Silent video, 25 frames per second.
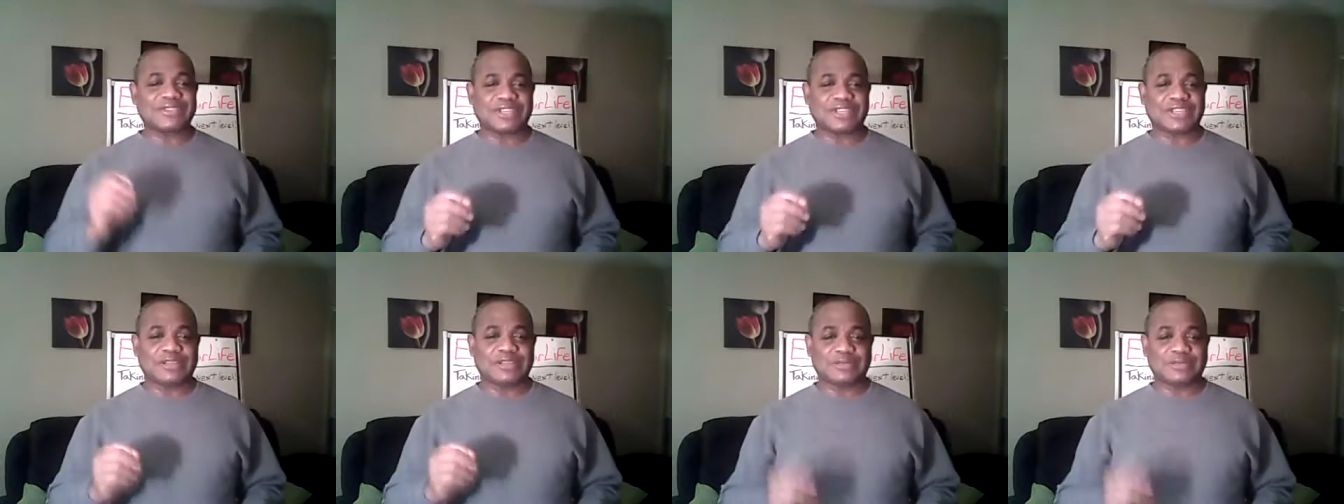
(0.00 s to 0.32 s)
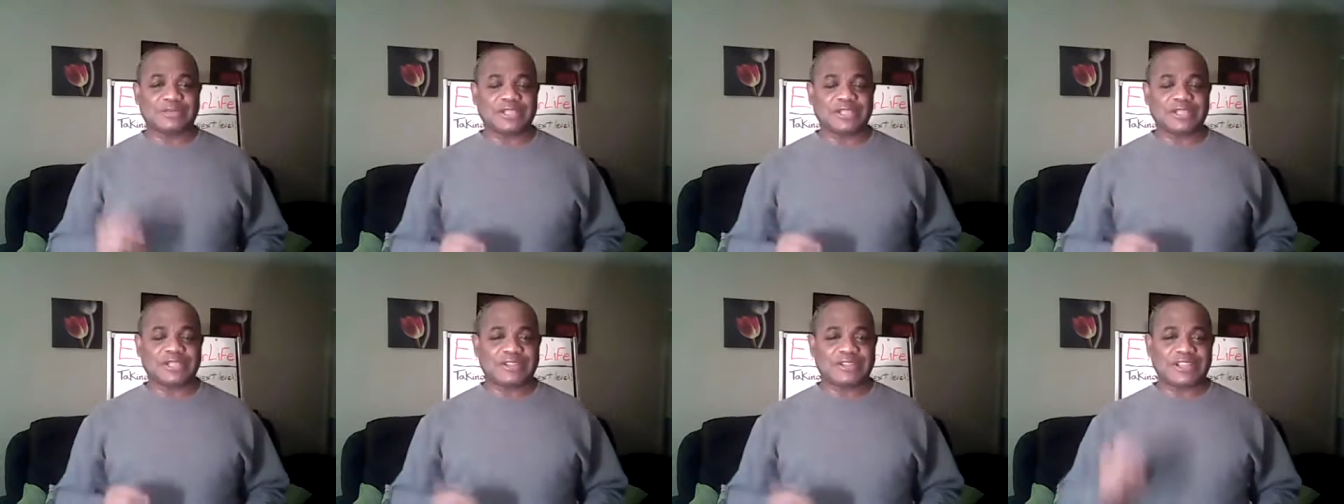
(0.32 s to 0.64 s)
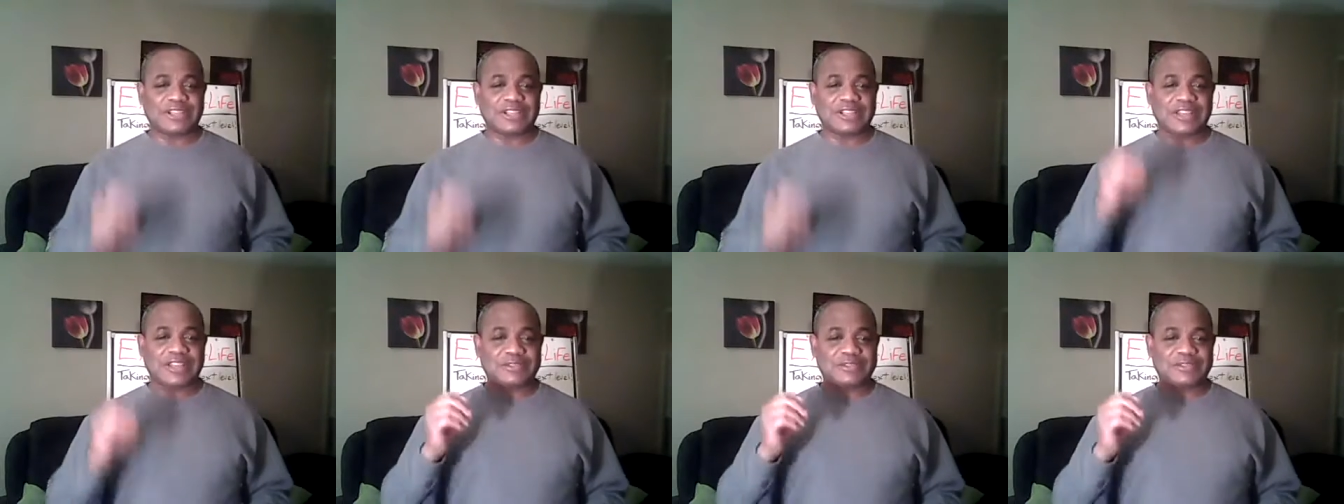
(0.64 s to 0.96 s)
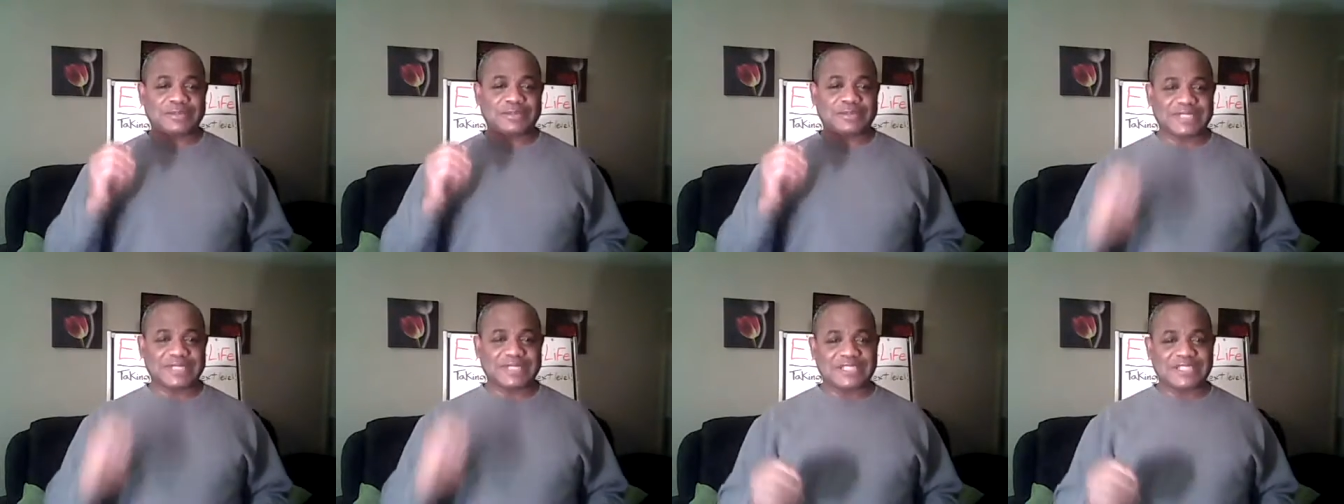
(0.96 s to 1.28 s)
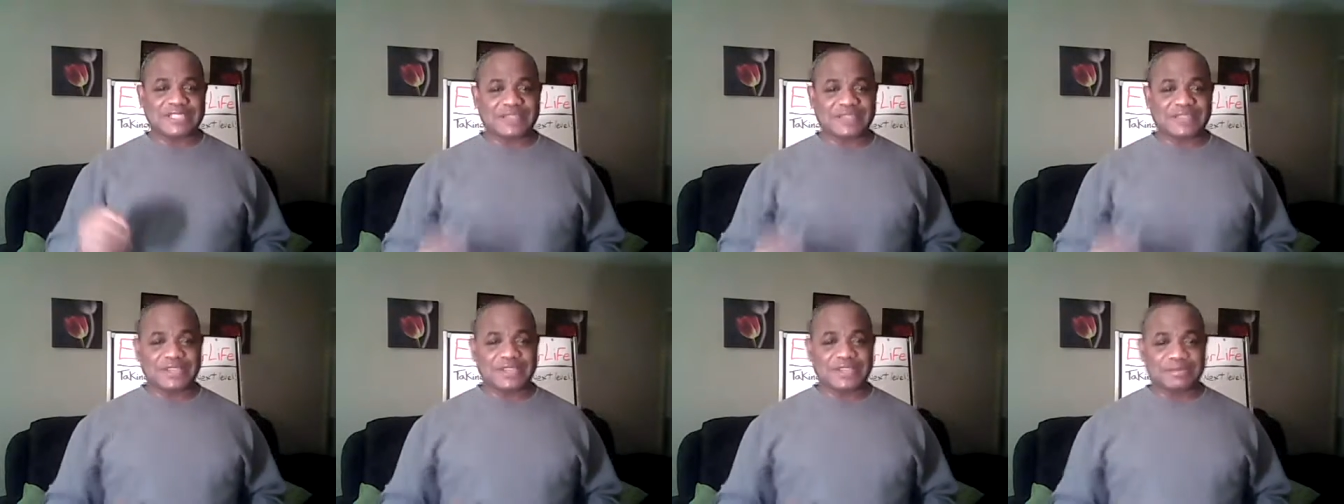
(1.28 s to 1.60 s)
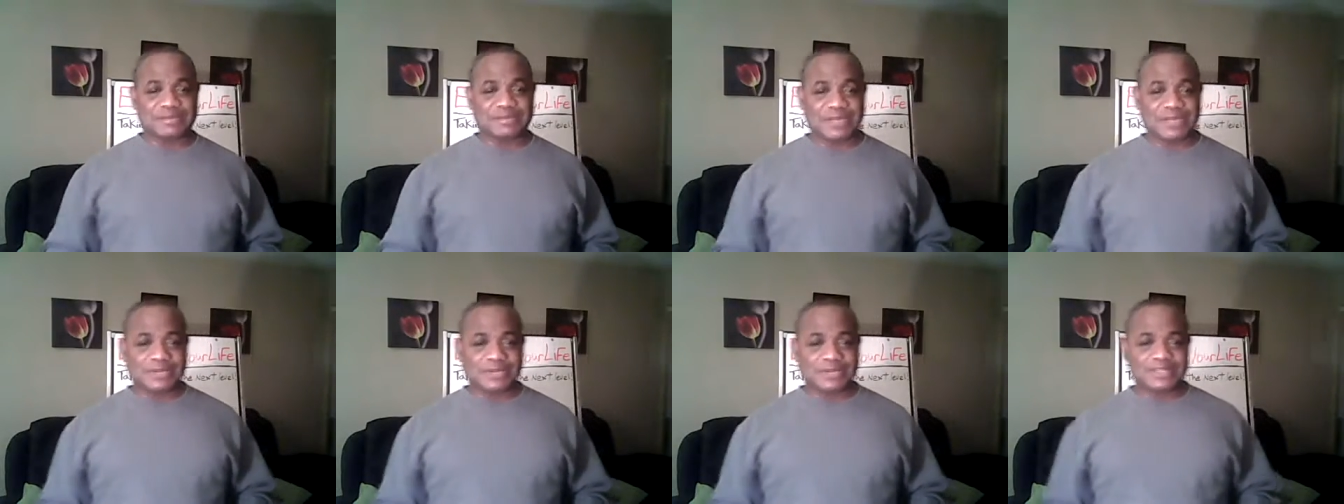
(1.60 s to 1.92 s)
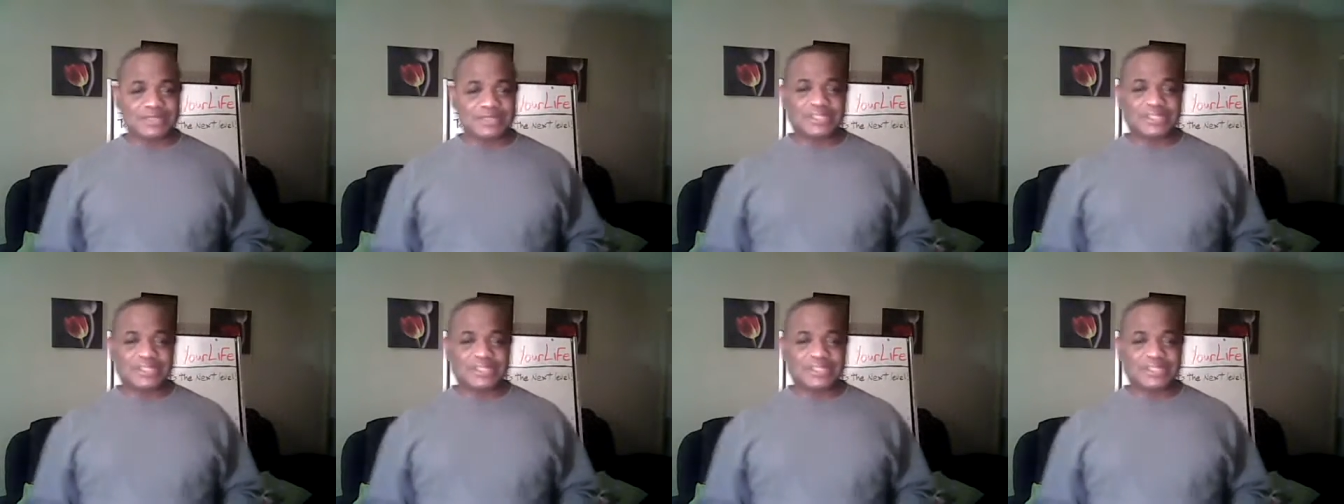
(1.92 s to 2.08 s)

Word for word: Um, you have to have a specific amount.